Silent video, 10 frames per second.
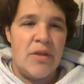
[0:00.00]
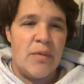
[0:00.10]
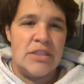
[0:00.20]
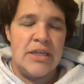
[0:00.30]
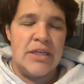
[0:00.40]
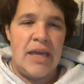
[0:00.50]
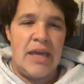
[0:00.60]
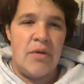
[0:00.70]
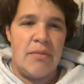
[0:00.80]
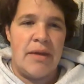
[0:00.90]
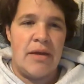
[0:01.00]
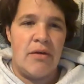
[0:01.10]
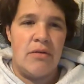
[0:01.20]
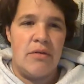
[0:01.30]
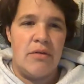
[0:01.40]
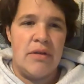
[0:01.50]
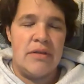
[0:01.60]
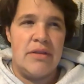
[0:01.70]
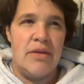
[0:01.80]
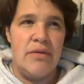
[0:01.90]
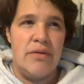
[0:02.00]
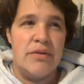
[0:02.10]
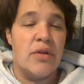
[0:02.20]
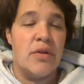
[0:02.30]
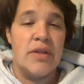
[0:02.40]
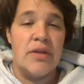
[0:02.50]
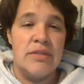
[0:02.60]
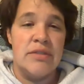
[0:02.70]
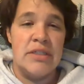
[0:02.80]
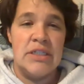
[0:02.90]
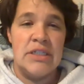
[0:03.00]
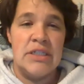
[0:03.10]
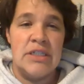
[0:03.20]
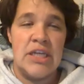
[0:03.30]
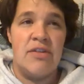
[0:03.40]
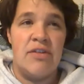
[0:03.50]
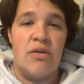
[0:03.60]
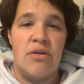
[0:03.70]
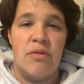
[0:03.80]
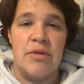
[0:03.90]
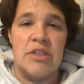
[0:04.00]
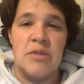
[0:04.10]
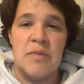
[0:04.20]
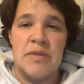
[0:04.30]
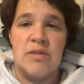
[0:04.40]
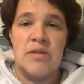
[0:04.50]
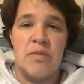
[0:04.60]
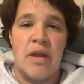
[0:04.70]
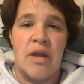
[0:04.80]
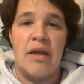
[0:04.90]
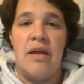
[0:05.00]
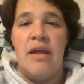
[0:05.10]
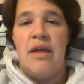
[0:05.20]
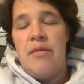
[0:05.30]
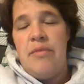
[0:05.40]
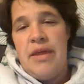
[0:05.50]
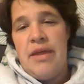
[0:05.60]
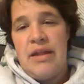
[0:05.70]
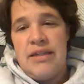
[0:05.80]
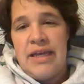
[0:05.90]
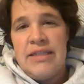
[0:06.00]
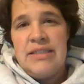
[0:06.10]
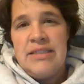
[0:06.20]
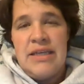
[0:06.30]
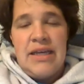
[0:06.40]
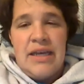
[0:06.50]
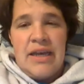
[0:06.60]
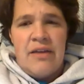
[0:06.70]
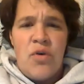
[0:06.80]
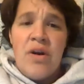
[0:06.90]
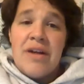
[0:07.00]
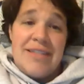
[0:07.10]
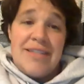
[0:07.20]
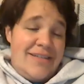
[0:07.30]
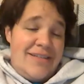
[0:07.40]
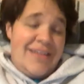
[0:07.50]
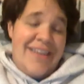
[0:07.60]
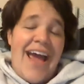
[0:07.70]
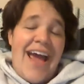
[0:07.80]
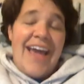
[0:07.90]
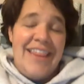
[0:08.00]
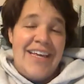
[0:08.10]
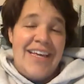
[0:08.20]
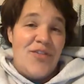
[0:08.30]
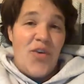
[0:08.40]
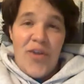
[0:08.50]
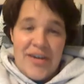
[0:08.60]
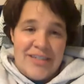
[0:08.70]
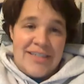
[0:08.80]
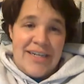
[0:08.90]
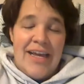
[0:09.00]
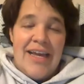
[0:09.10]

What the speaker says: And when the question came about, do you use Holy Ghost in teaching, even though your participants will not be LDS? Of course. I think, of course.